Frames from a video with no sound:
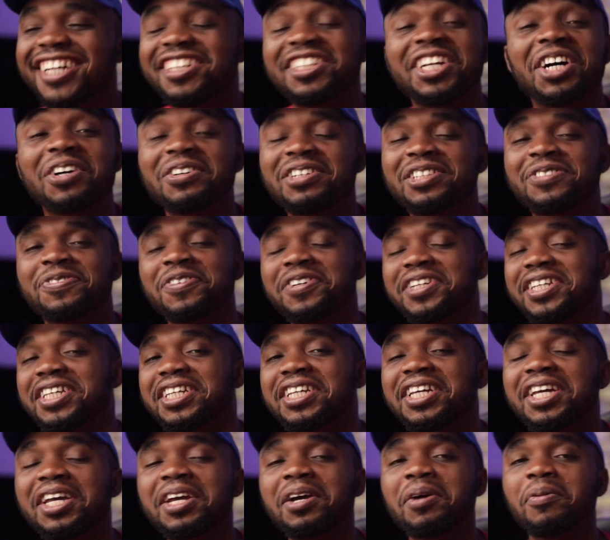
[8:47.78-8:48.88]
That was funny.
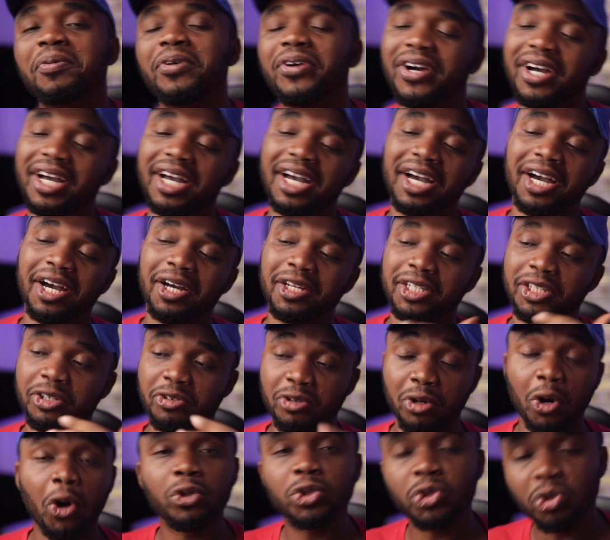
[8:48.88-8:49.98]
Well, they
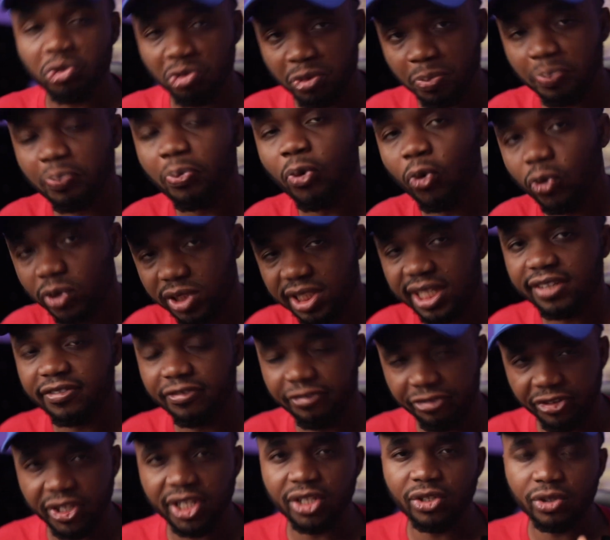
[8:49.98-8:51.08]
also reposted
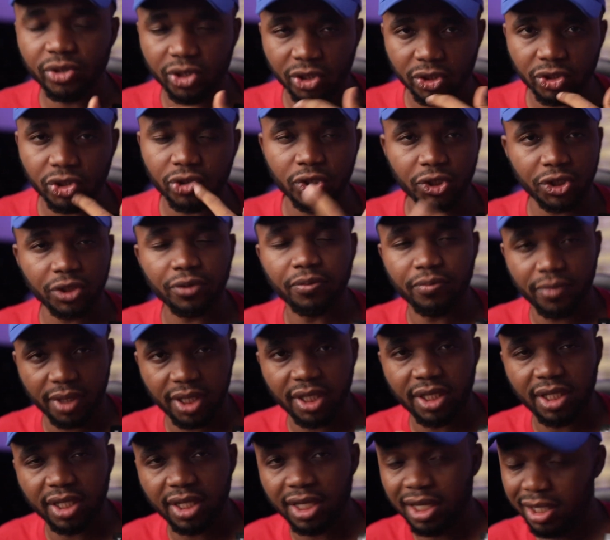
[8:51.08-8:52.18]
videos on social
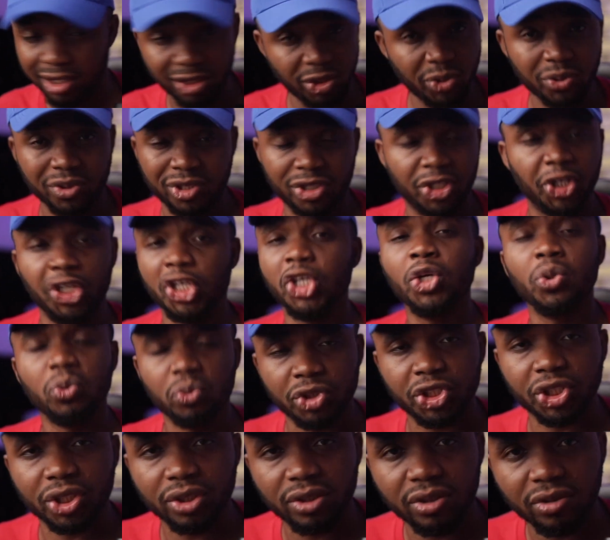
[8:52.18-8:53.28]
media. This was
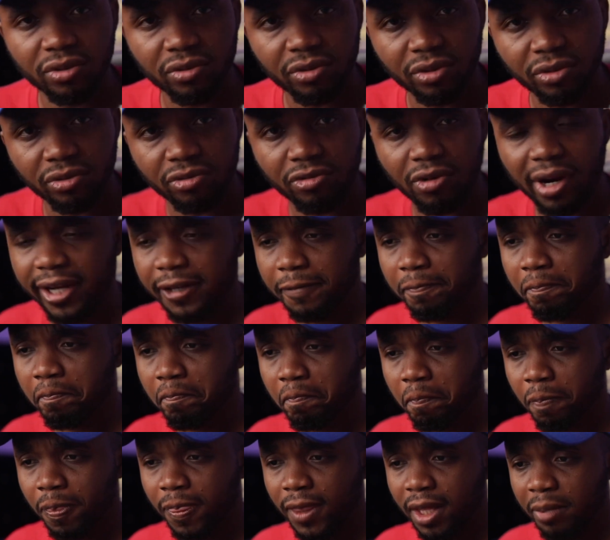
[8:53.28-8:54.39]
huge, right?
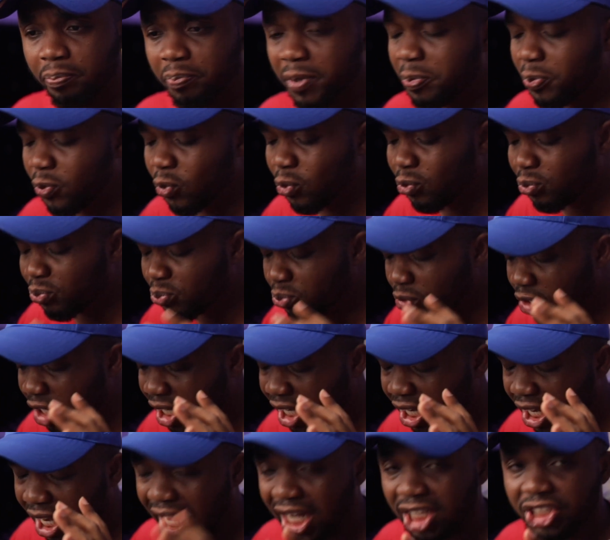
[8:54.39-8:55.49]
People
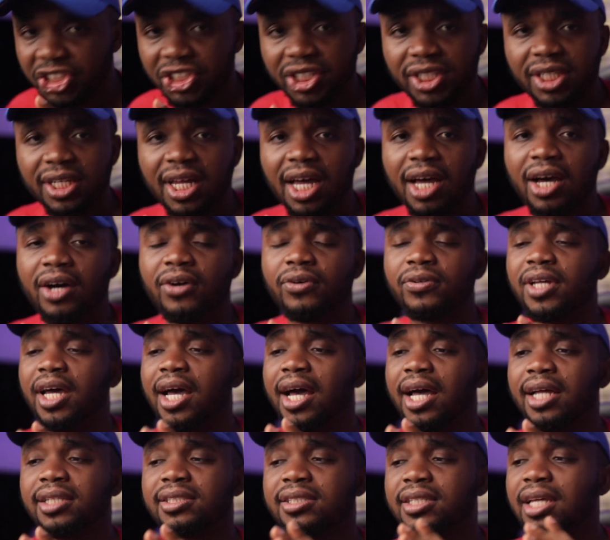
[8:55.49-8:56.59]
lashing out
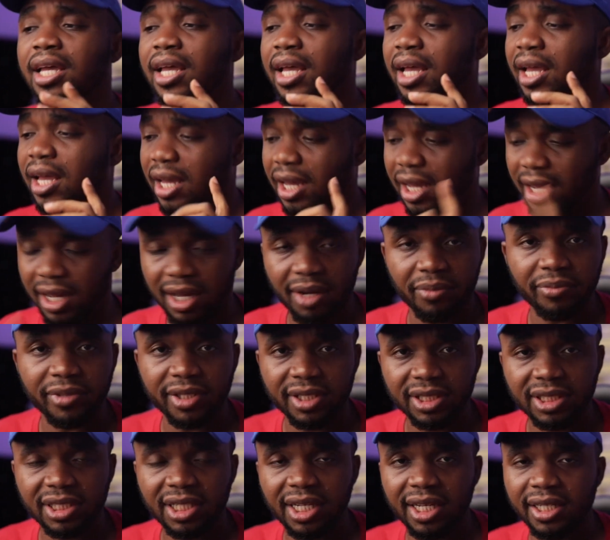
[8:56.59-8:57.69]
at
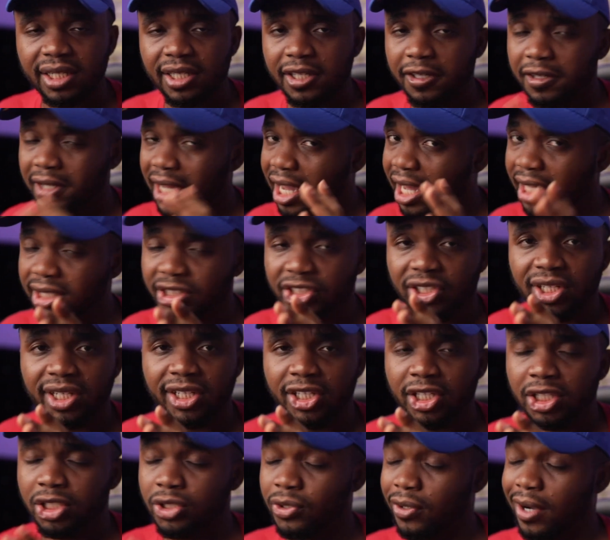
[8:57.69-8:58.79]
this lady, Angelique
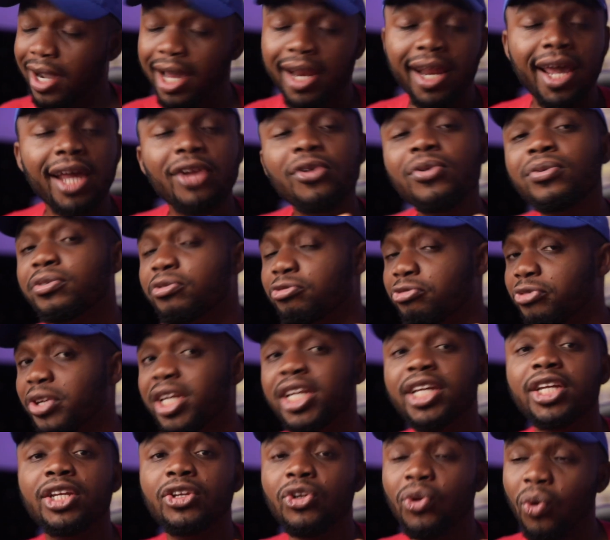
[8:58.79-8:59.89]
Kidjo. And I don't
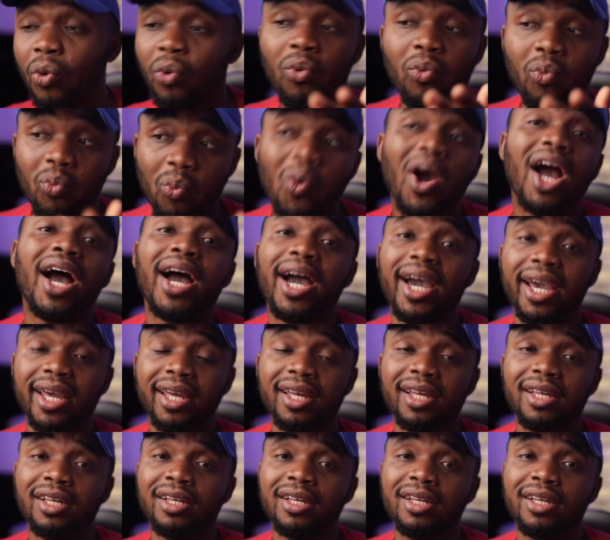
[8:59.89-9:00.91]
really know why.